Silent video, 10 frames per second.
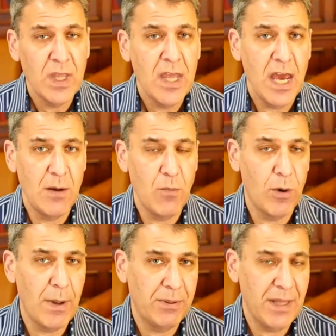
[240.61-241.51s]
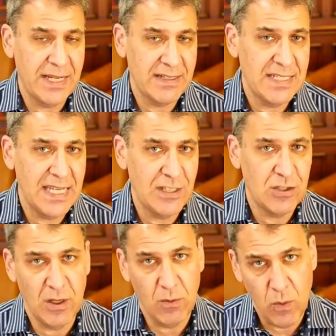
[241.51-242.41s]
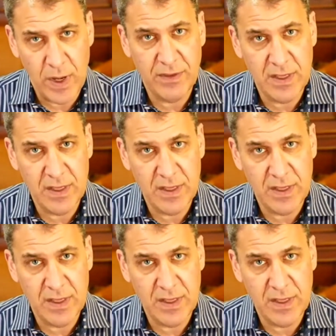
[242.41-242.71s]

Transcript: and more about planting a seed so that when